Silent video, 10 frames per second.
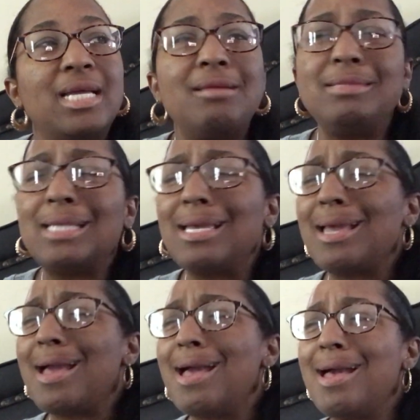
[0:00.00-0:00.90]
And I was like,
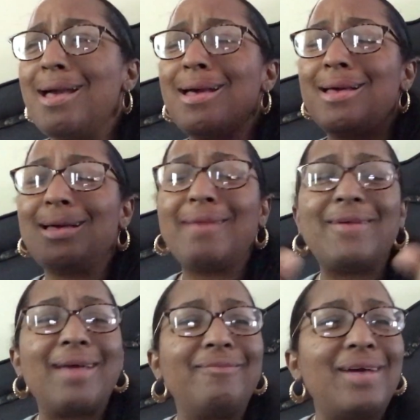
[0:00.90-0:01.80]
yeah,
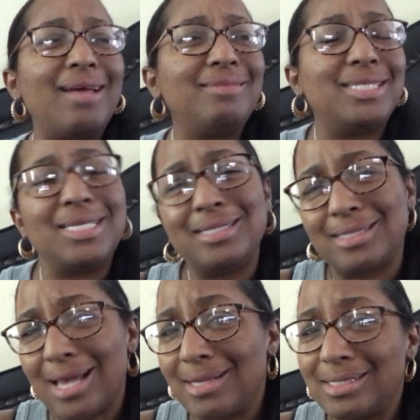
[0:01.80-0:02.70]
I've had 5
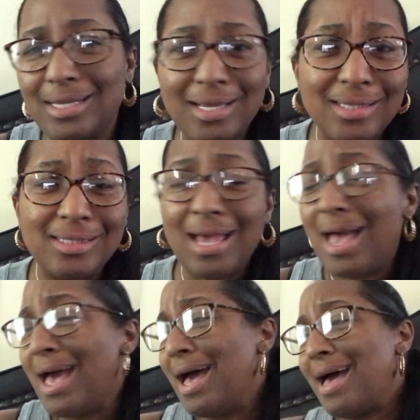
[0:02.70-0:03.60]
C-sections,
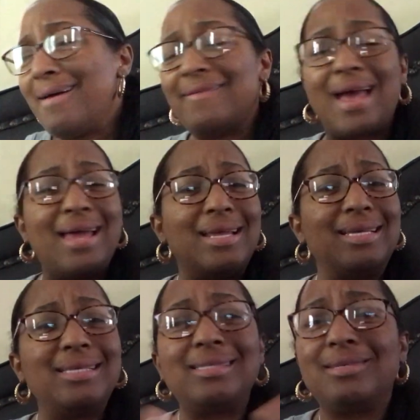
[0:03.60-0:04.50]
I've had a
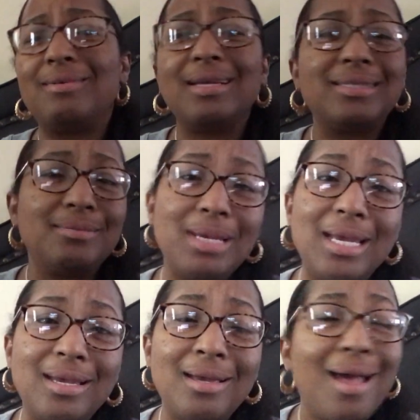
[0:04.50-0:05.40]

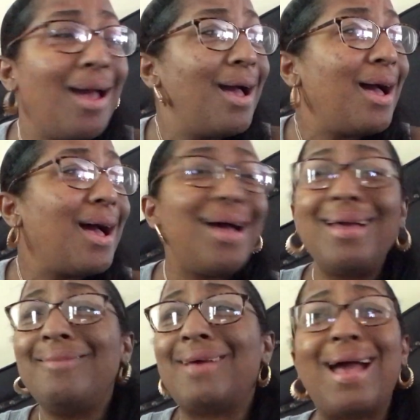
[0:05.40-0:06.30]
hysterectomy,
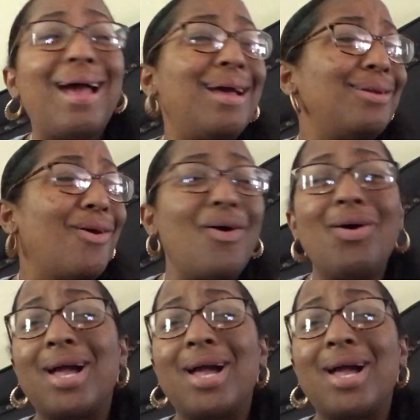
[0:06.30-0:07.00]
I've had all